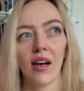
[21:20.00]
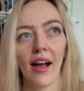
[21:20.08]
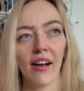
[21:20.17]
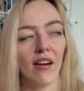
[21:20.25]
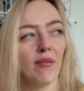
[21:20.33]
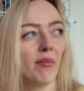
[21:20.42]
I
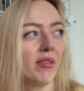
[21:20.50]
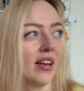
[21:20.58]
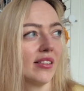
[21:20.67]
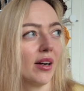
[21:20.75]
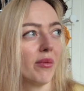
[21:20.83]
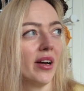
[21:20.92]
can't remember the
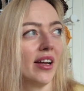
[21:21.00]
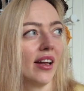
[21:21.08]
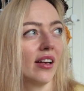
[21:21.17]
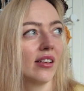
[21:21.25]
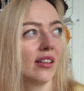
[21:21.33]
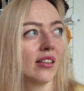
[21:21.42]
exact
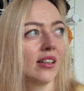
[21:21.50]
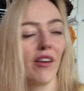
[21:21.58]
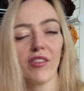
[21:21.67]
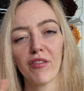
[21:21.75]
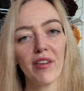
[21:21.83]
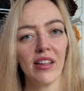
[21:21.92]
wording.
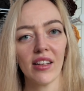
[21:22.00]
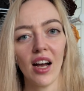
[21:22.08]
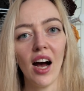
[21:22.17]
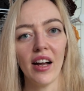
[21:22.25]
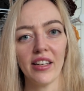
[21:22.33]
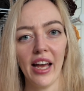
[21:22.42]
I've not written the
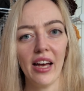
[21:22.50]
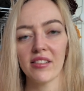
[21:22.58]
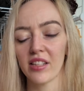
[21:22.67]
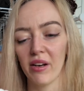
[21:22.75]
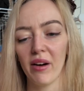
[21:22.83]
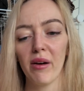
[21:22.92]
card yet,
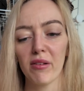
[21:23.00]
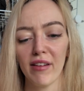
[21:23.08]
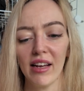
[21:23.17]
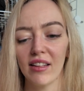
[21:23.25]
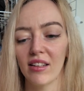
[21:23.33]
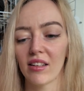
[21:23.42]
so I will
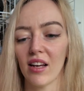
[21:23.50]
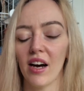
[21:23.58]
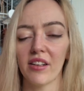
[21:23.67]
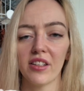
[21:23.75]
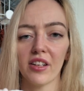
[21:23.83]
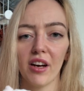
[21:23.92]
write the little
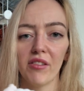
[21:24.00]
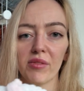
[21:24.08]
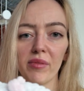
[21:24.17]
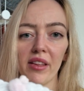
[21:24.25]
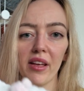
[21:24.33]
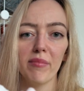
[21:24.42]
card that
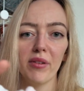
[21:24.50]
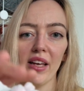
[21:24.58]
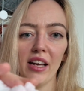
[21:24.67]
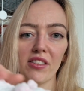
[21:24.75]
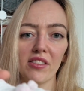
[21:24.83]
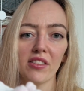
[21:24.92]
goes with it. But
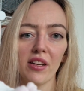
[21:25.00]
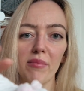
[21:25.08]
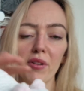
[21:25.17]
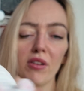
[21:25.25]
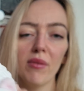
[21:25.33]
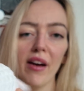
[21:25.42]
yeah, just a
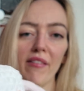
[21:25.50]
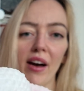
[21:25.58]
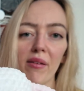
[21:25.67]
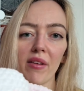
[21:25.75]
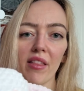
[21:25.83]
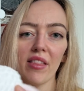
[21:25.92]
pure white
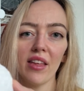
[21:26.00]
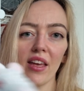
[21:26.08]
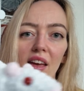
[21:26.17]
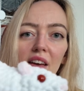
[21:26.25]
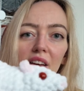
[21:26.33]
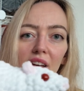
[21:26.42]
rat with
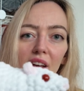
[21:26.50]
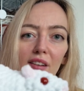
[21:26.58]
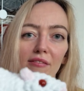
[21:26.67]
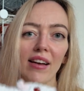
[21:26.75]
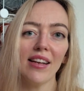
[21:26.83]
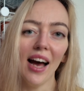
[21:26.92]
the
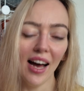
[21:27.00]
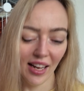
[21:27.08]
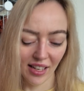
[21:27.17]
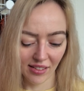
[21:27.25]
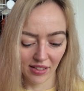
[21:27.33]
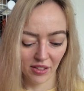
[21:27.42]
red
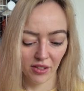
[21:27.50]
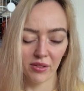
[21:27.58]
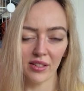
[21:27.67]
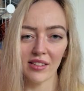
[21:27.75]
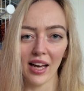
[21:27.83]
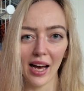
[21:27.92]
eyes,
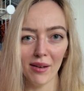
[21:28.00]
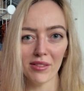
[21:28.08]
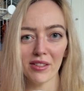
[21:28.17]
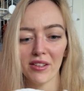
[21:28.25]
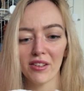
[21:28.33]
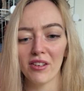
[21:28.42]
who is
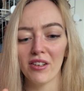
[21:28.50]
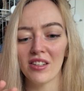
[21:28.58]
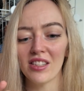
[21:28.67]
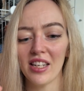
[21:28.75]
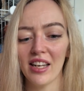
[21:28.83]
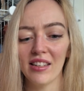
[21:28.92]
absolutely
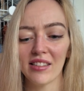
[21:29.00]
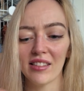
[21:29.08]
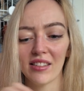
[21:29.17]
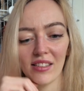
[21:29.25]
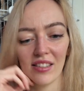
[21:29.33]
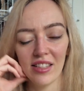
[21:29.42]

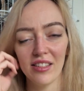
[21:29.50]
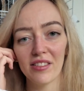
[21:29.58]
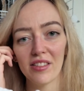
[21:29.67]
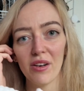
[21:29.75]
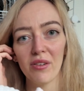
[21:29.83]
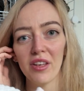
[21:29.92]
gorgeous. She's
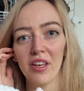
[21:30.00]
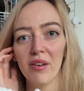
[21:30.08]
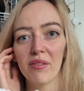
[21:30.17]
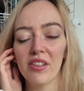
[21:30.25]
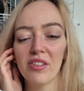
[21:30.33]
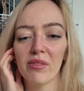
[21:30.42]
so
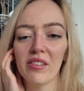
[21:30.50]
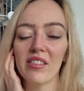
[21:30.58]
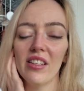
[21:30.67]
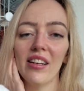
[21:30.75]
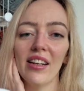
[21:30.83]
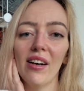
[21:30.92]
cute. This one's
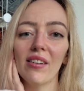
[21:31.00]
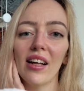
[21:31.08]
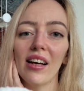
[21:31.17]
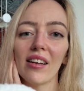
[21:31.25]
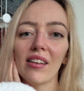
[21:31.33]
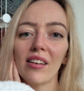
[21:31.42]
turned out
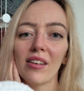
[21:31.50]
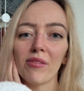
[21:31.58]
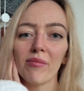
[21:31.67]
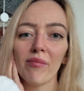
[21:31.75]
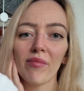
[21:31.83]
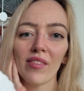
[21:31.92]
like,
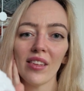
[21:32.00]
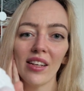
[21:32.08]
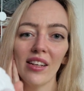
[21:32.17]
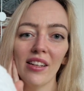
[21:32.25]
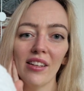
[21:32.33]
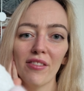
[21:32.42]

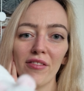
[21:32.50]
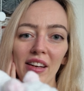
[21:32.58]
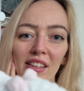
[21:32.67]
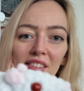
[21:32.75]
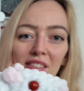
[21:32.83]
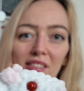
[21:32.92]
her little
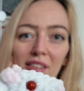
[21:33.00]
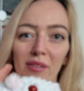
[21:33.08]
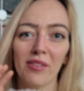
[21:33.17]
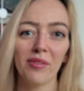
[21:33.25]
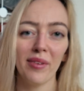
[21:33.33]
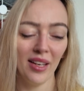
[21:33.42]
face is
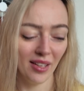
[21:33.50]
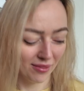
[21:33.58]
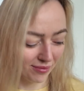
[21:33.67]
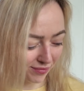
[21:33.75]
so sweet.